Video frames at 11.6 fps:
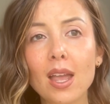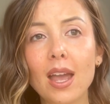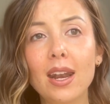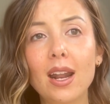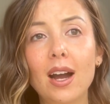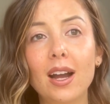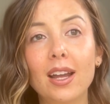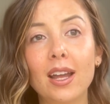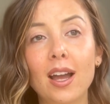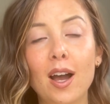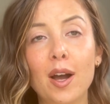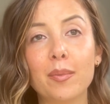
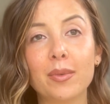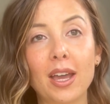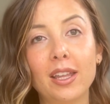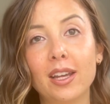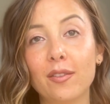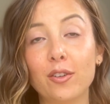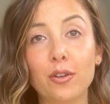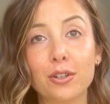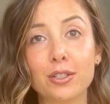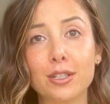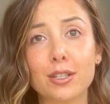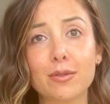and Kelly, I've known her
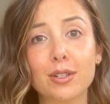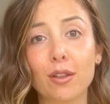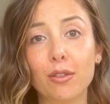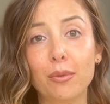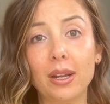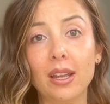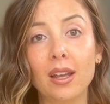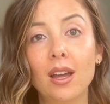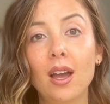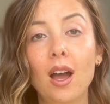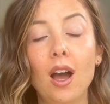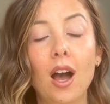since I was 3.
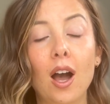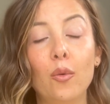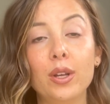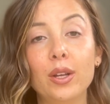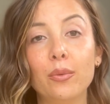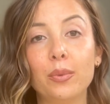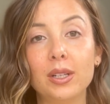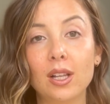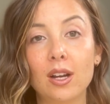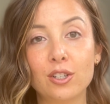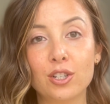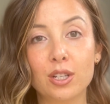We
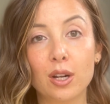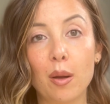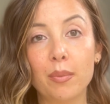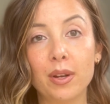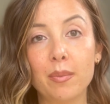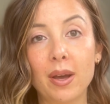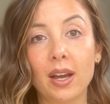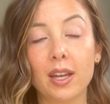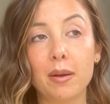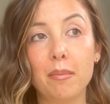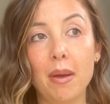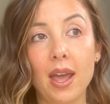relaunched the company back
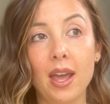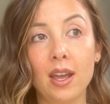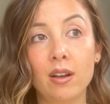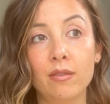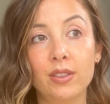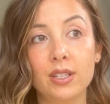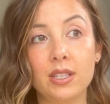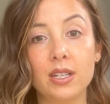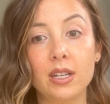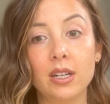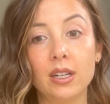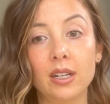in May of this
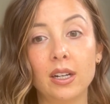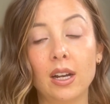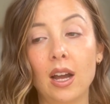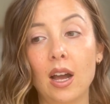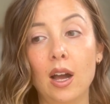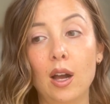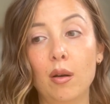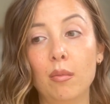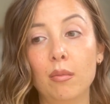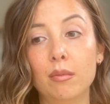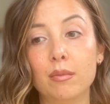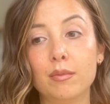year.
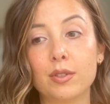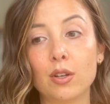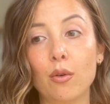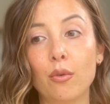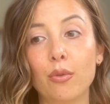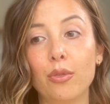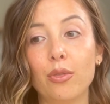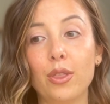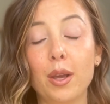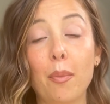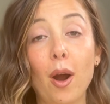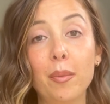So
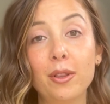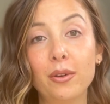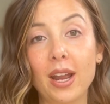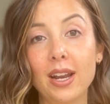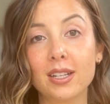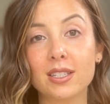the apartment locating